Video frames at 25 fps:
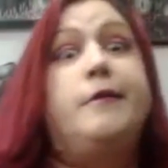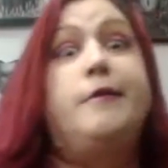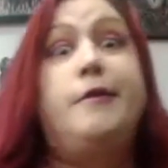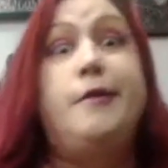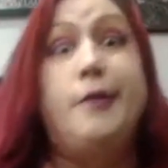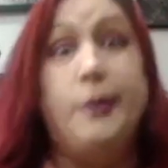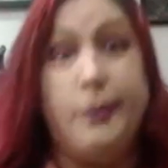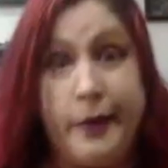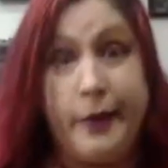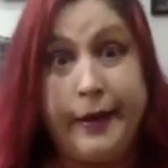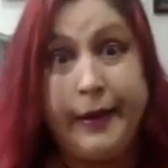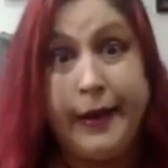
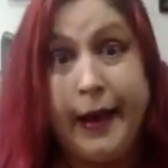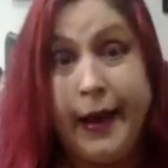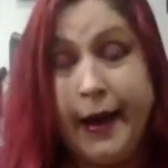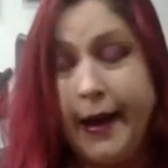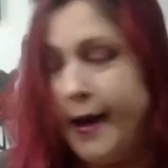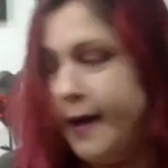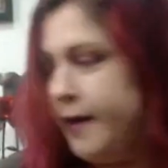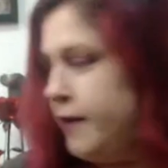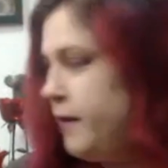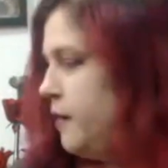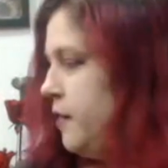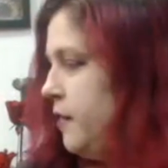doing
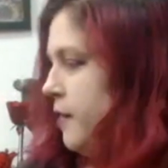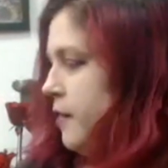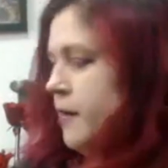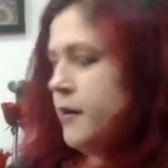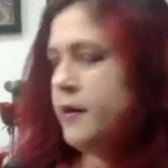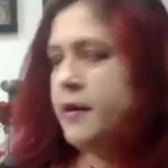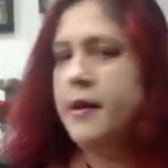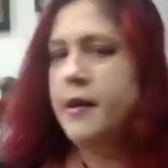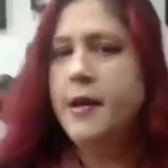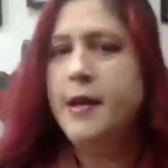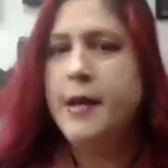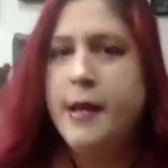that.
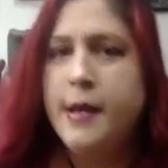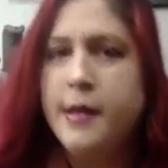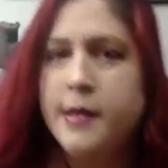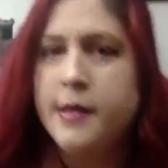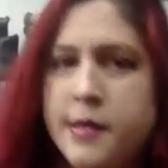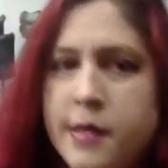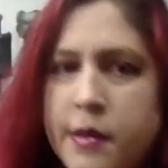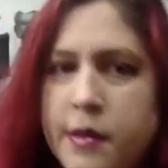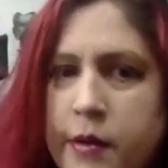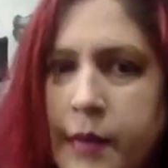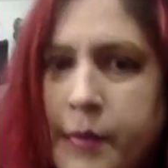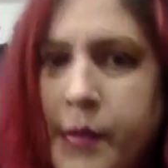
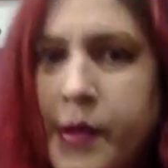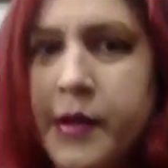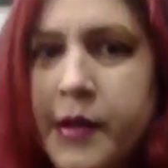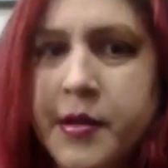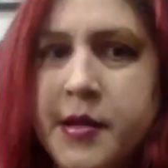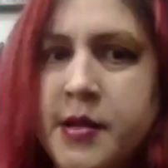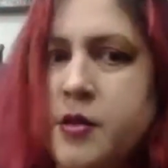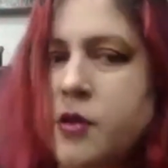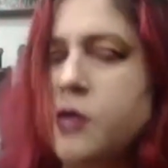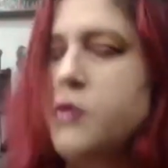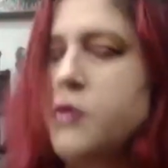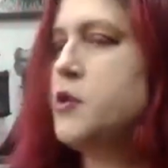So I'm going to
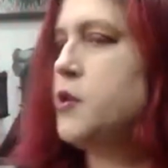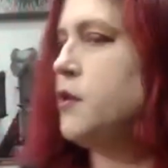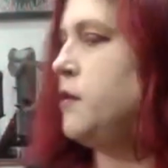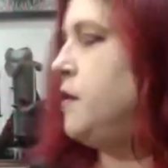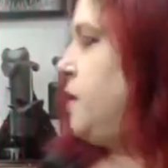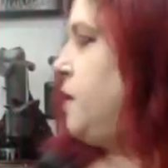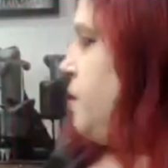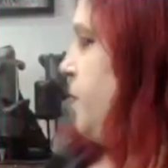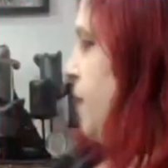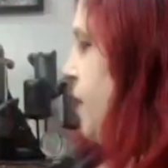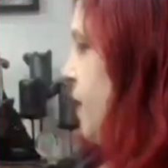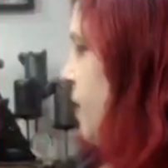scooch a
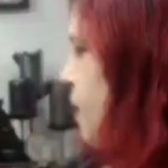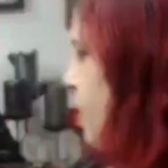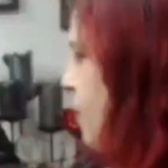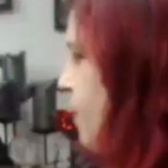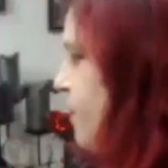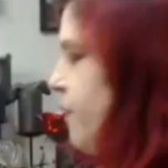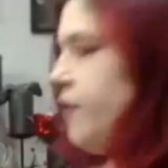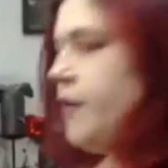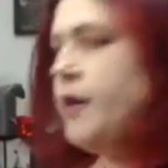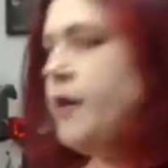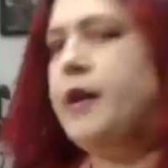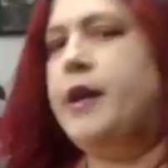little bit
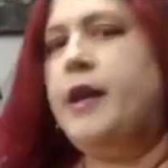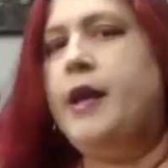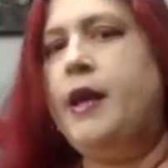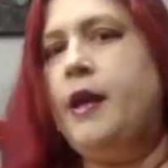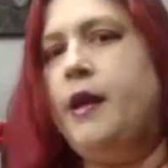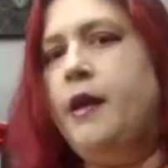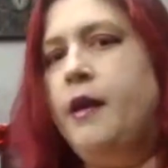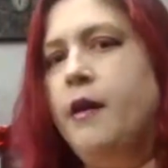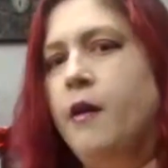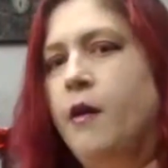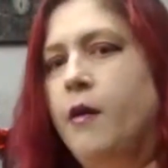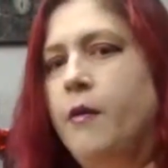over
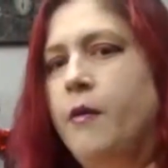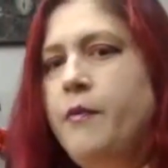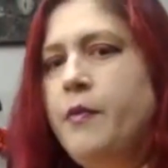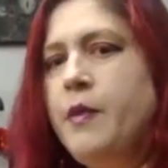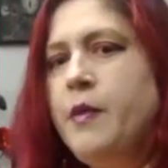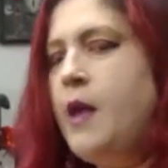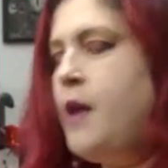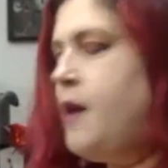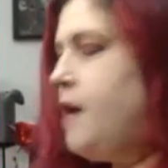here.